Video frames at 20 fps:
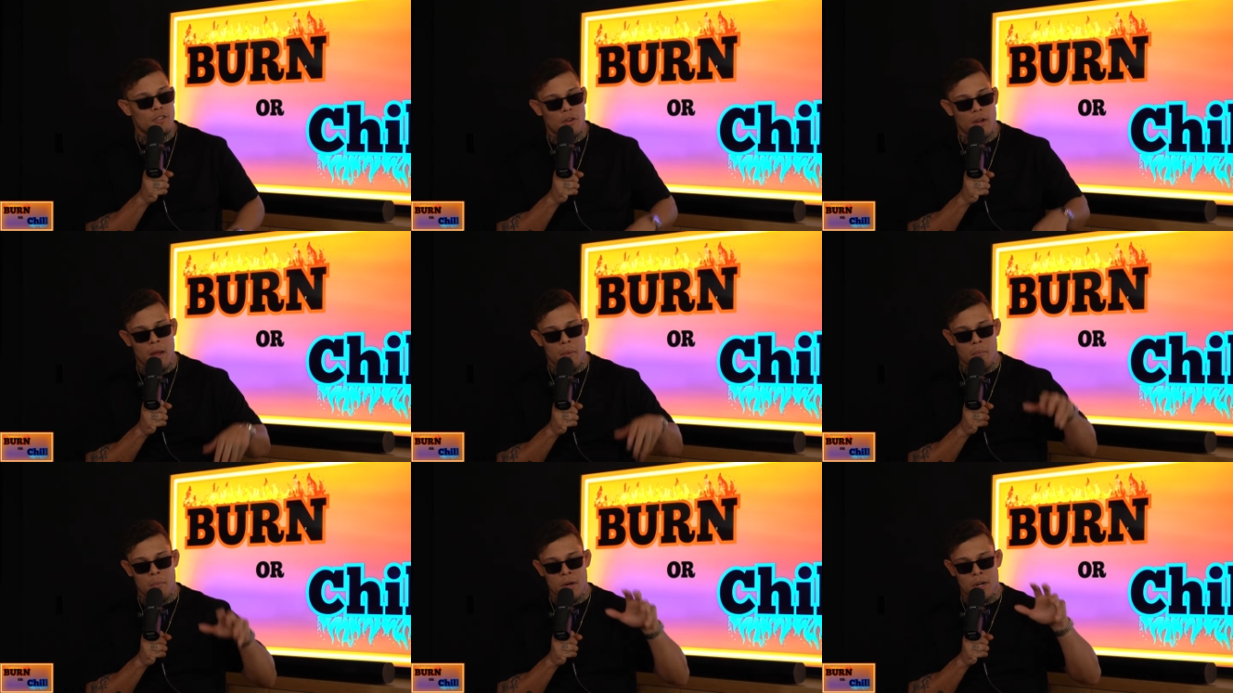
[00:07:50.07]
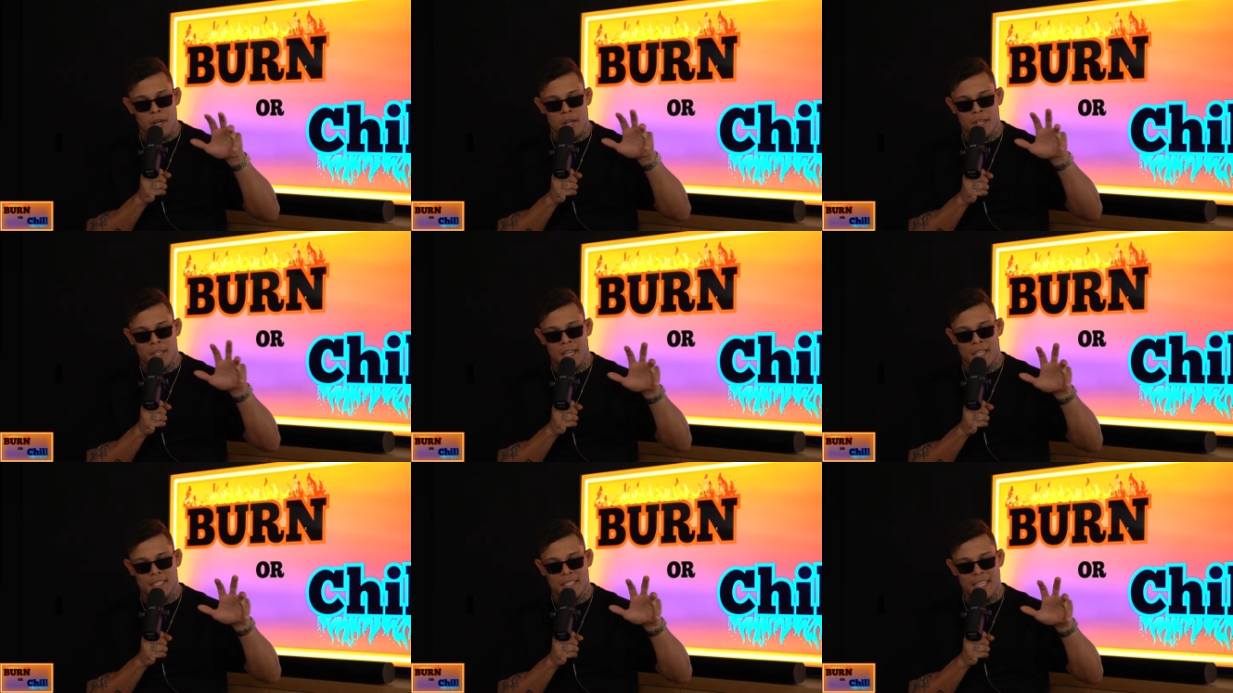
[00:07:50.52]
So I
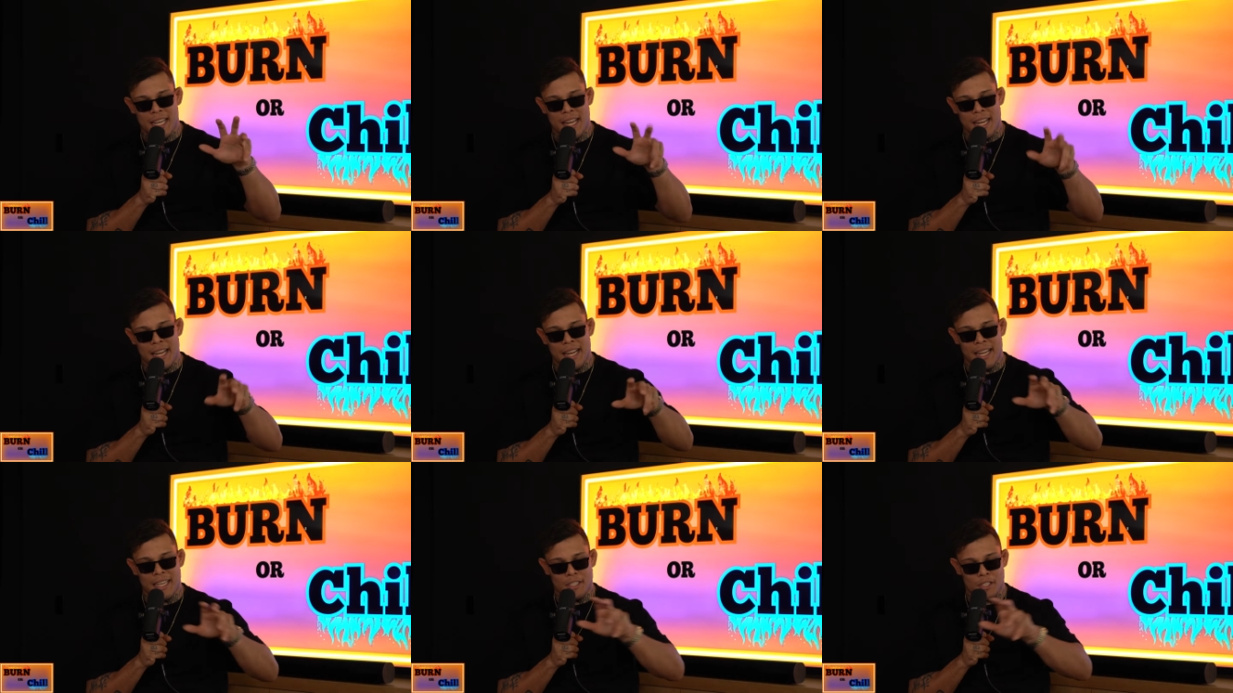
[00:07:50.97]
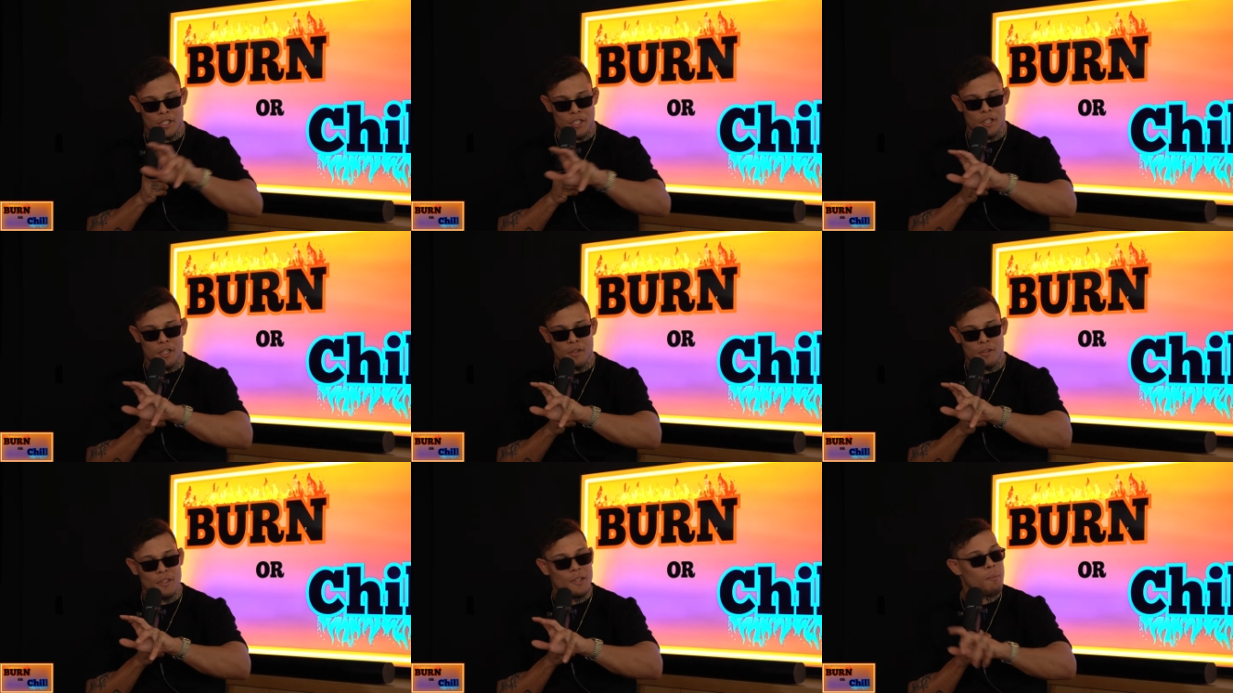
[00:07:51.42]
burn acai and
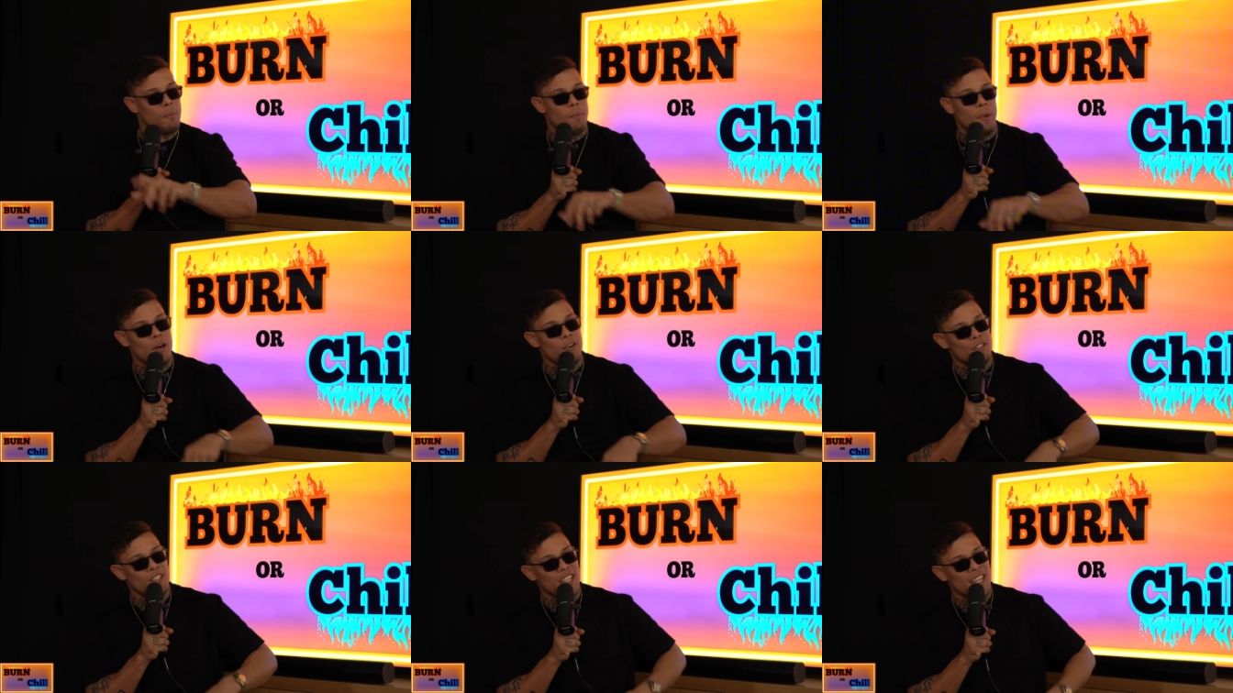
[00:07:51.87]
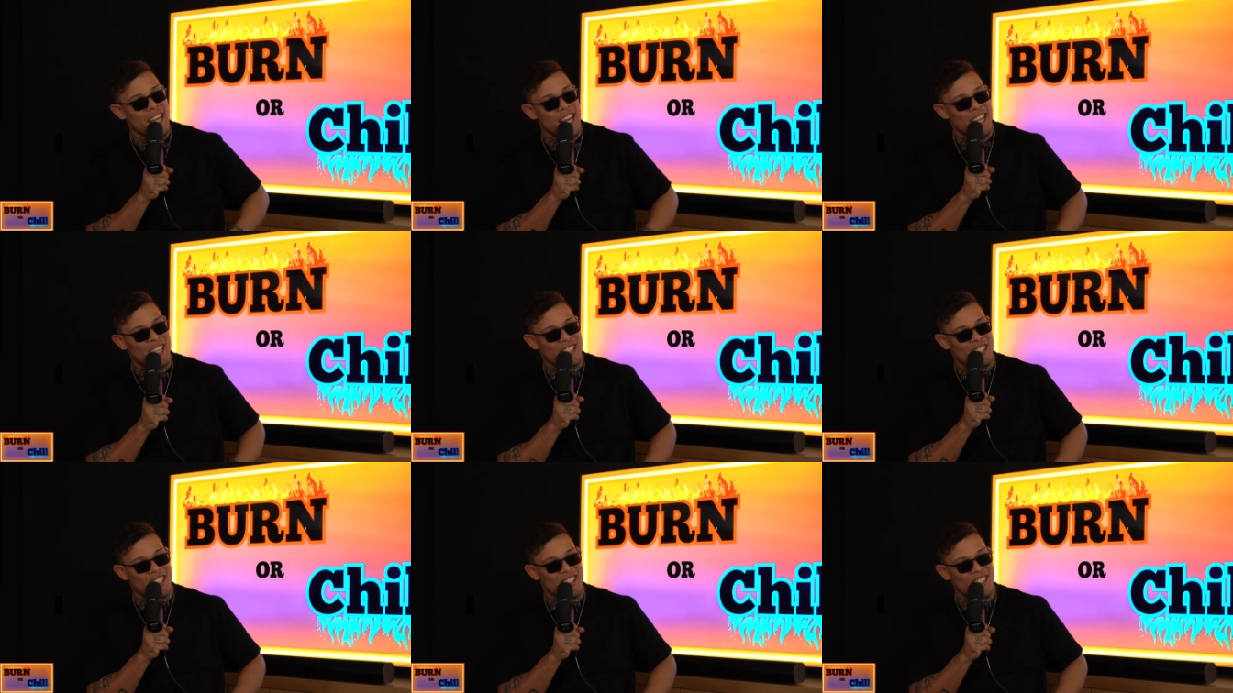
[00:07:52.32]
chill the pão de queijo.